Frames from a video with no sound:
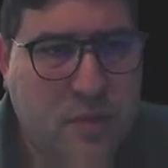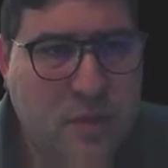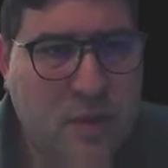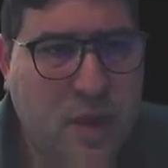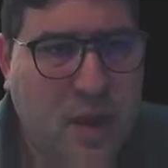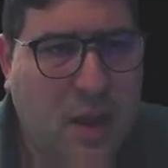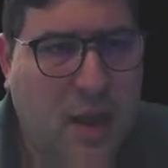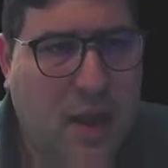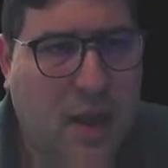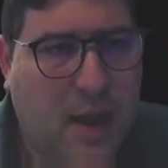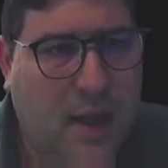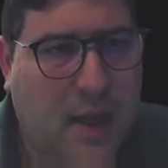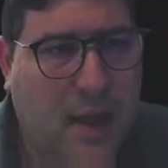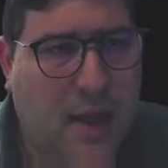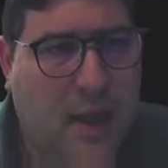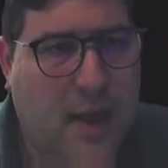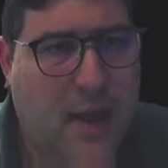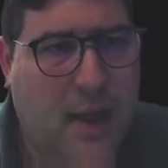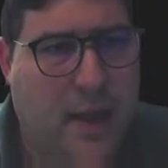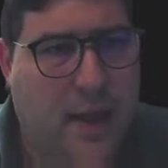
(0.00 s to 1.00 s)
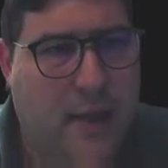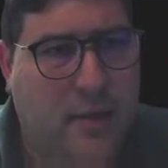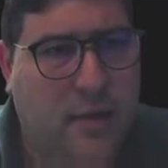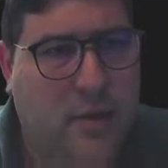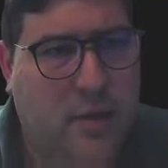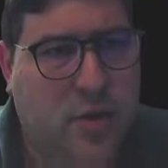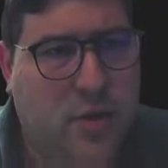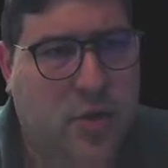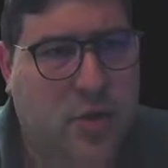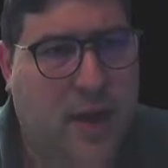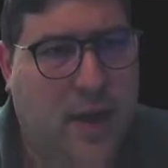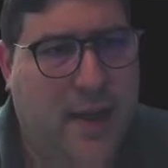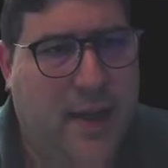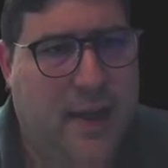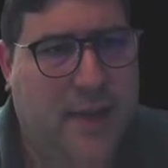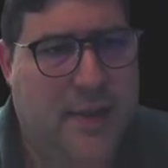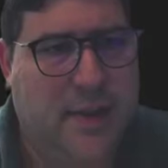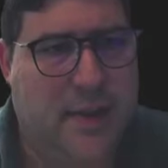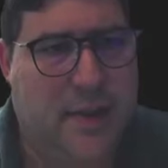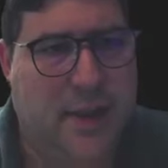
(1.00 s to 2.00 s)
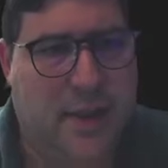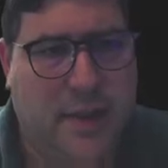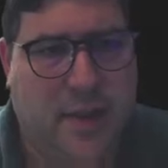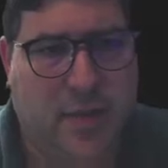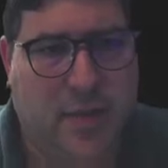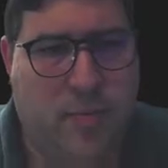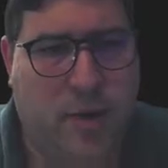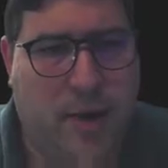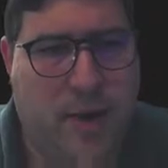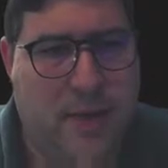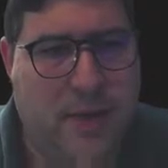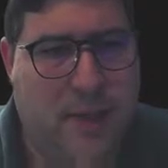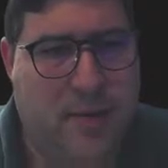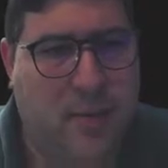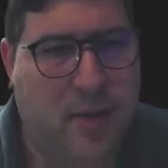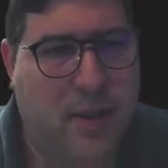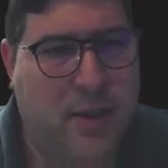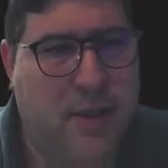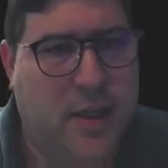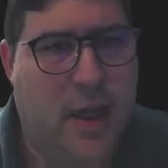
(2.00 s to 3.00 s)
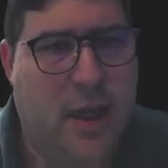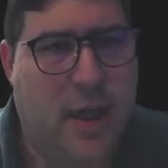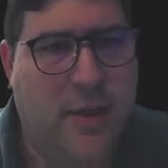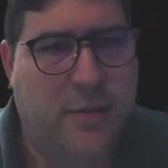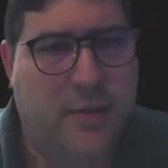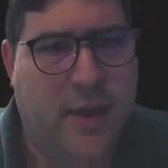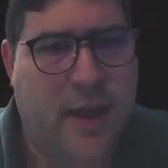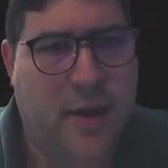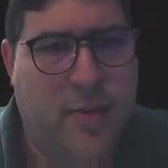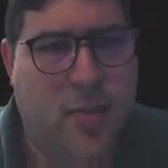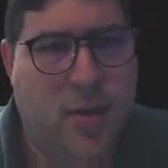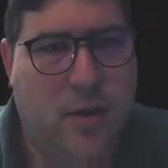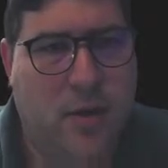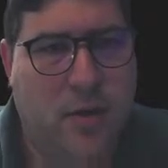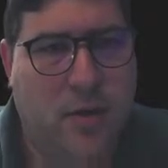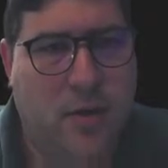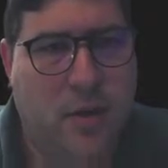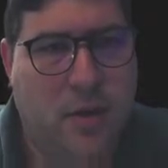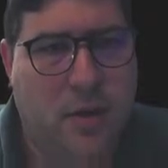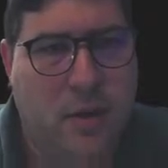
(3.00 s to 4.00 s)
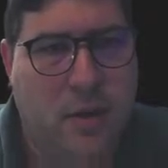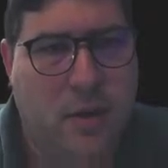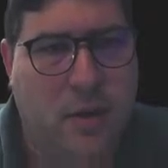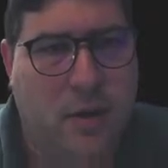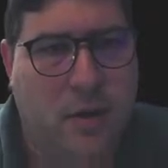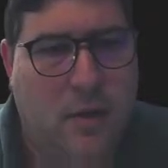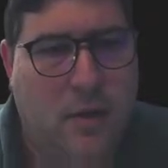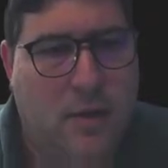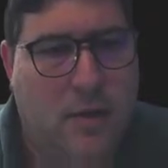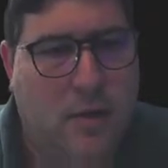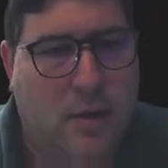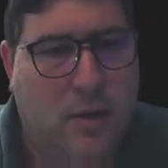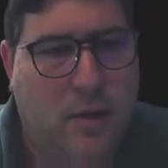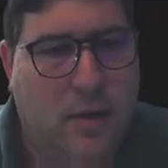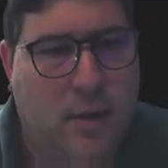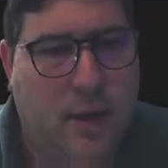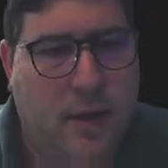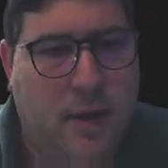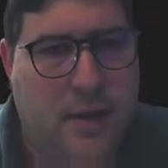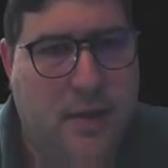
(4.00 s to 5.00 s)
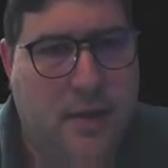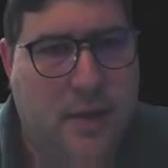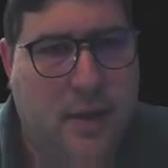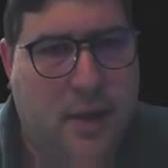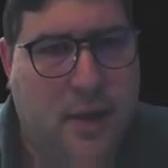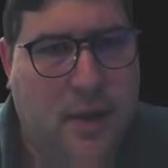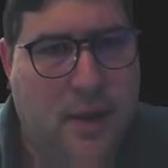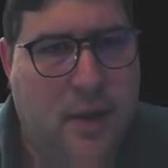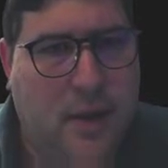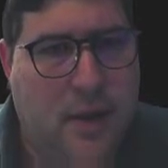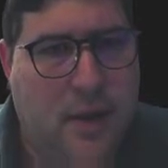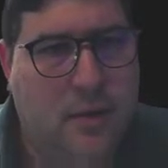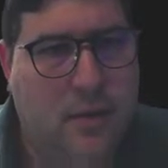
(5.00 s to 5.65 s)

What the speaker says: I try not to touch the project much off camera so that